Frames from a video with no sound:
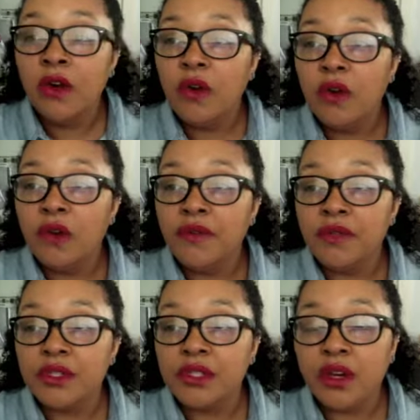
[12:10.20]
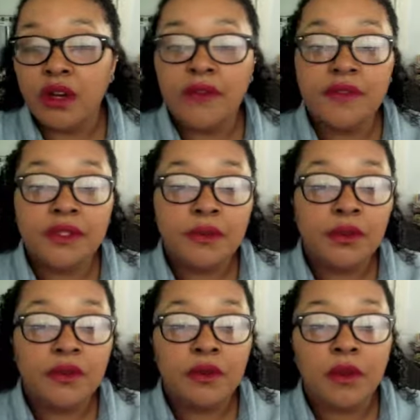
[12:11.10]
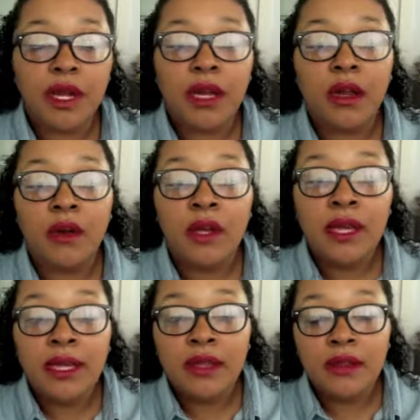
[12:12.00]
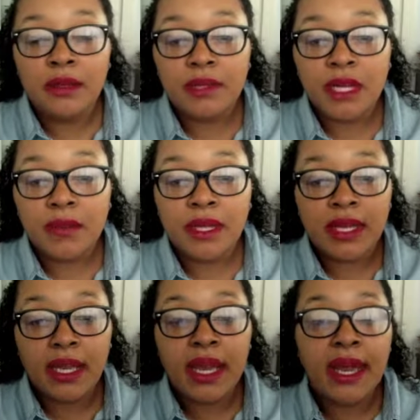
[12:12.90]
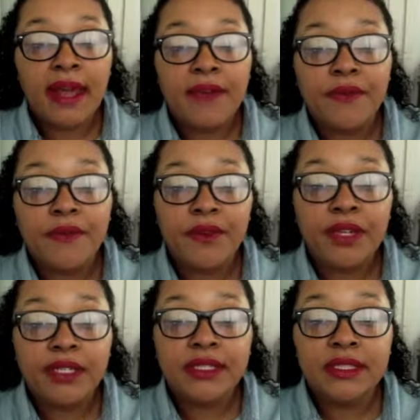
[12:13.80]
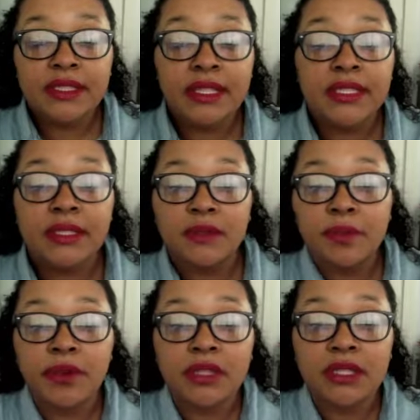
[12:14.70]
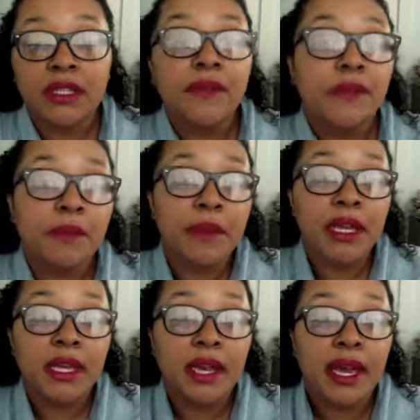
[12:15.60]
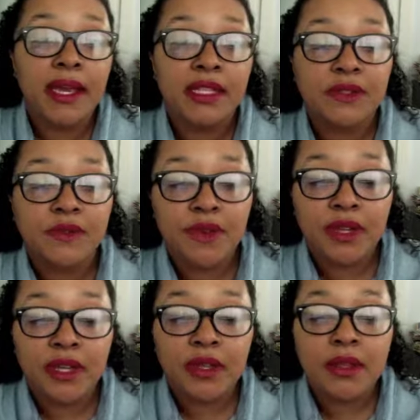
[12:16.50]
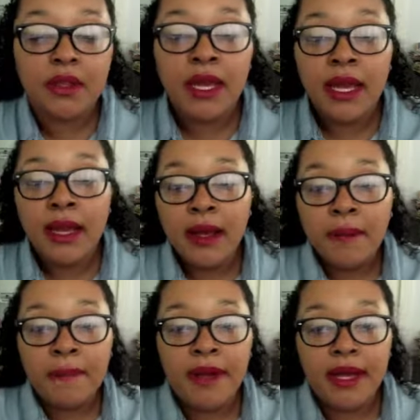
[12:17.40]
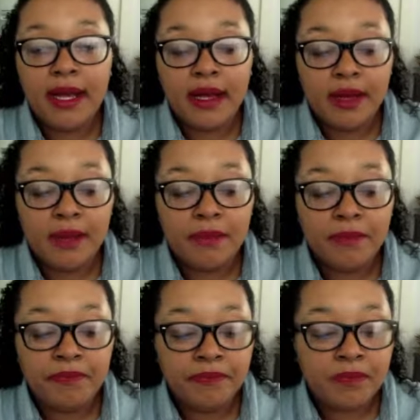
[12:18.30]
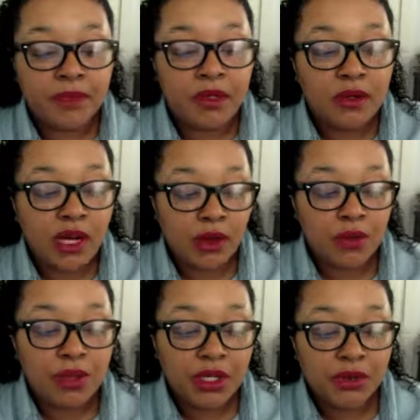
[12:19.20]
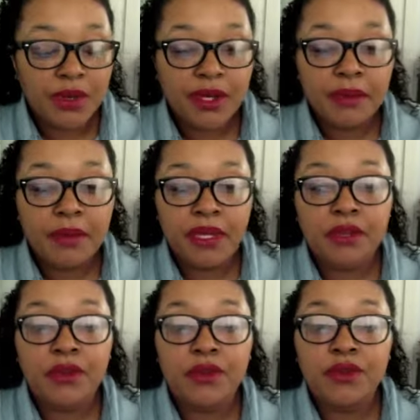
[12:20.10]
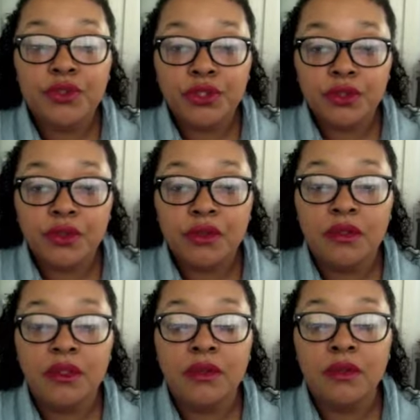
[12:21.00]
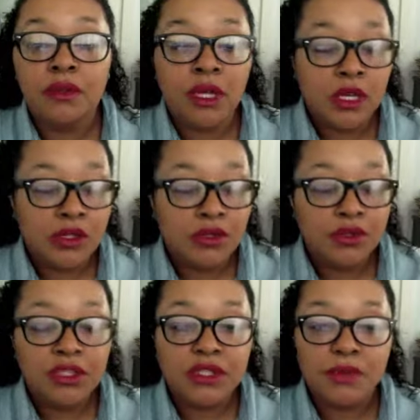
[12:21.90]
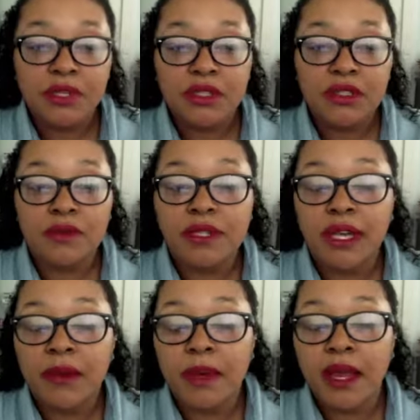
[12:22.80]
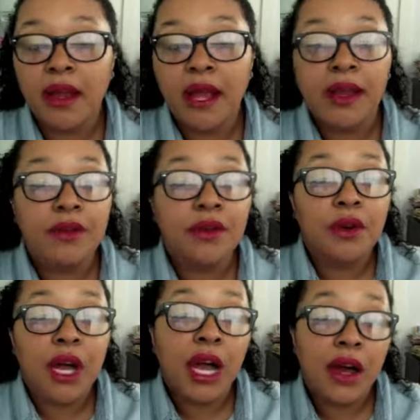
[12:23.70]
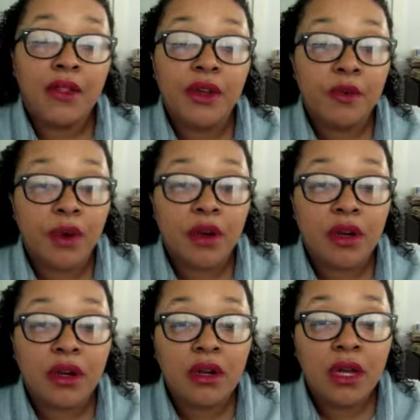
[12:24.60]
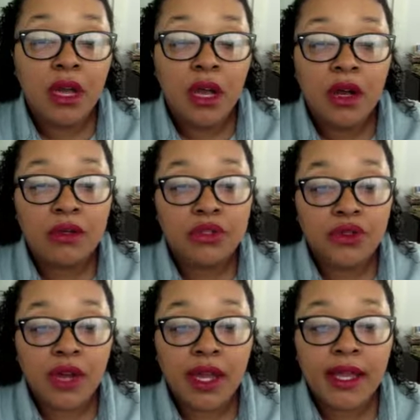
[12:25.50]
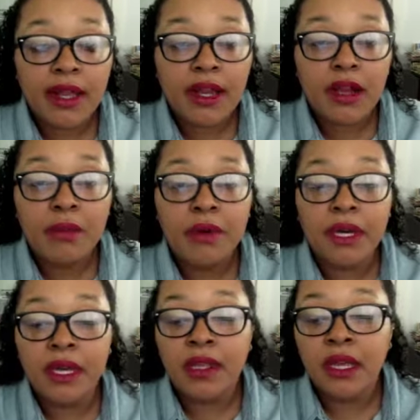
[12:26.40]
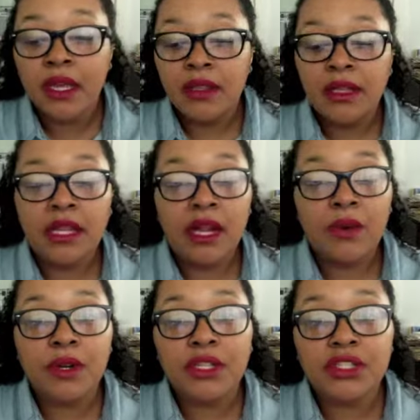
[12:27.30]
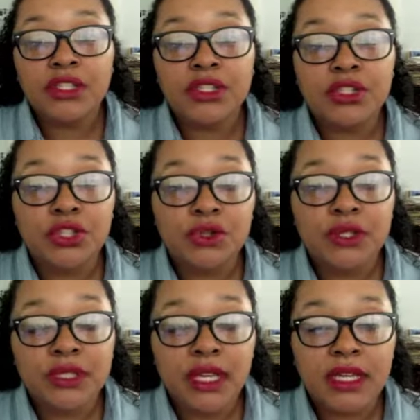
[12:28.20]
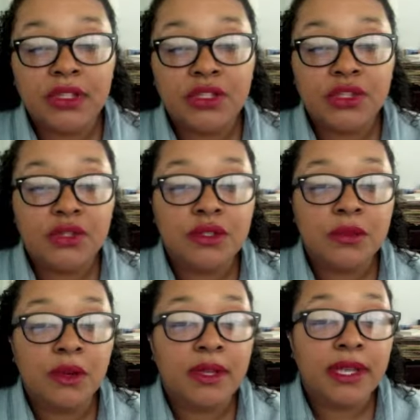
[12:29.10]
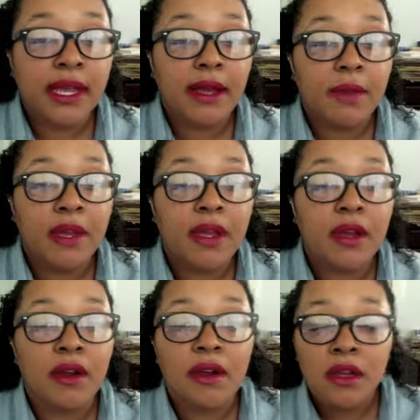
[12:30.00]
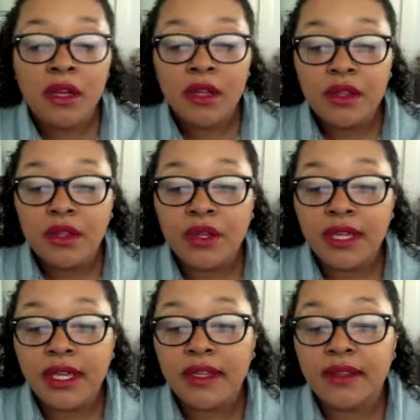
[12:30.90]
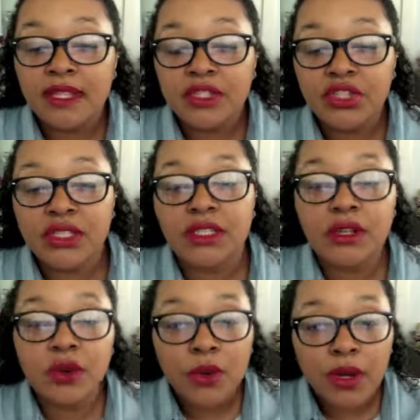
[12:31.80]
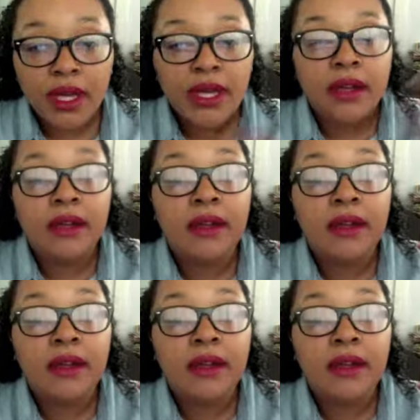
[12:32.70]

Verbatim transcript: or if your scarf is moving around sometimes they can add frizz that's personally for me it adds frizz but um you know I would really recommend you to you know use these butters on damp hair I don't know how they work on dry hair but the directions do say to use them on damp hair so again that's just a quick